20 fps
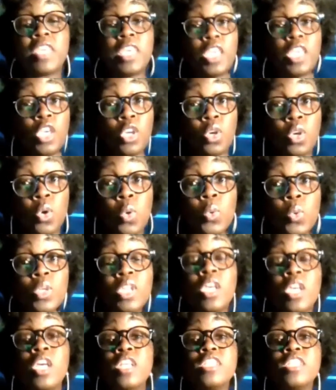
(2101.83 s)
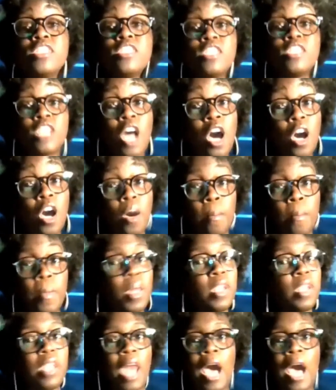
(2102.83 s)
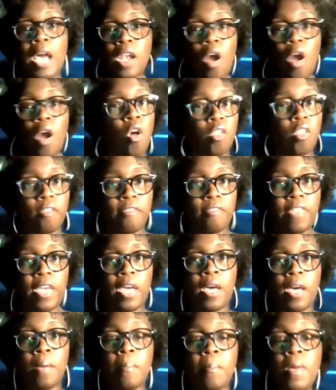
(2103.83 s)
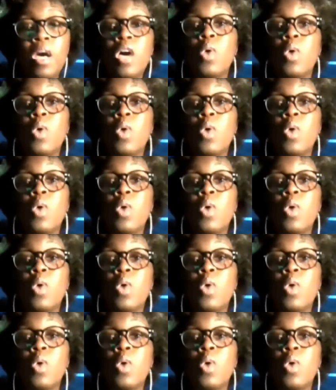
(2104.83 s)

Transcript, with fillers: killed some, not all of them,